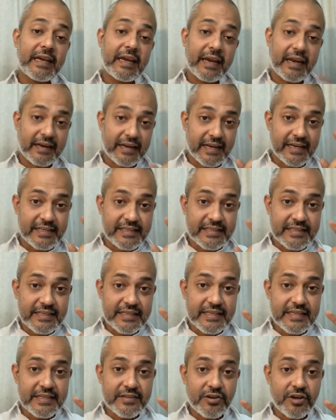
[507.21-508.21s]
And guys,
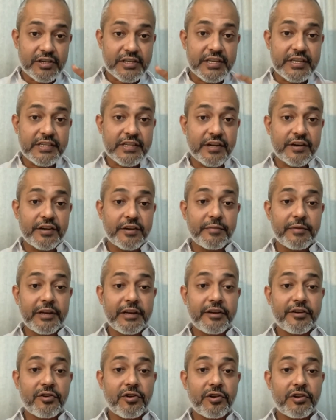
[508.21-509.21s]
this is not $600
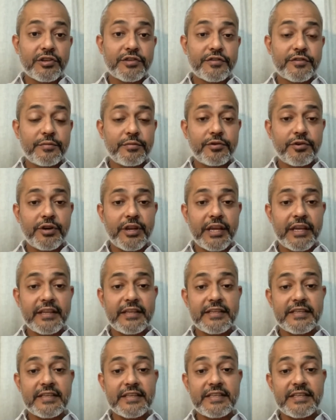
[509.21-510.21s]
million from today.
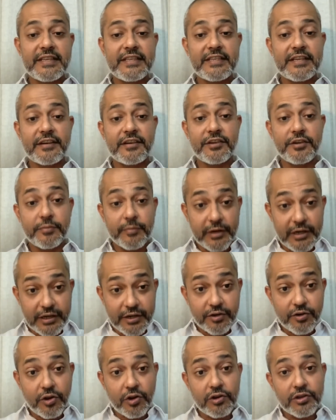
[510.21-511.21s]
This is $600
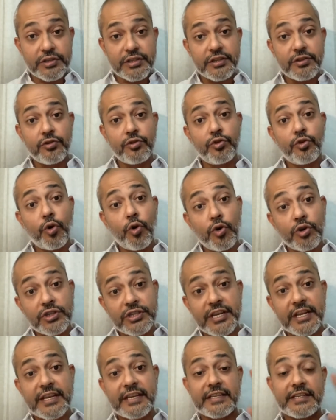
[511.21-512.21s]
million in those
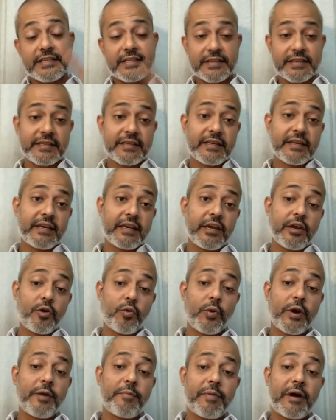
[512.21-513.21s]
days
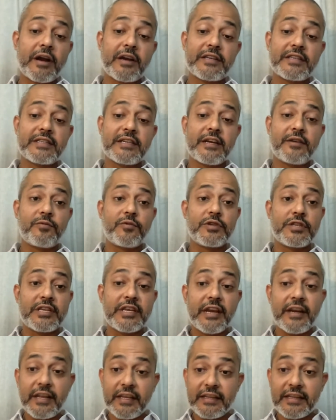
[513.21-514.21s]
when Pakistan was
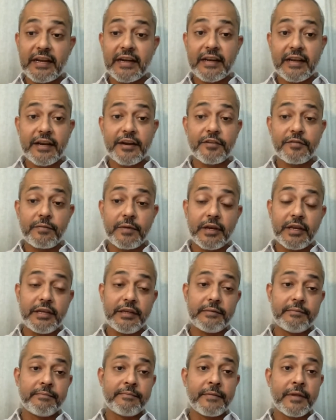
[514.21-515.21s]
getting that kind of
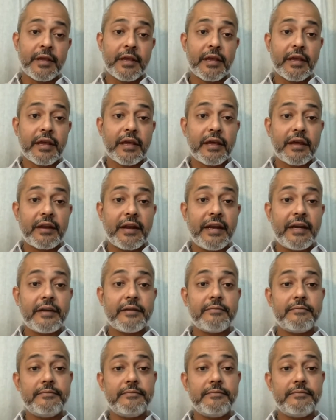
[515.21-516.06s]
money, right?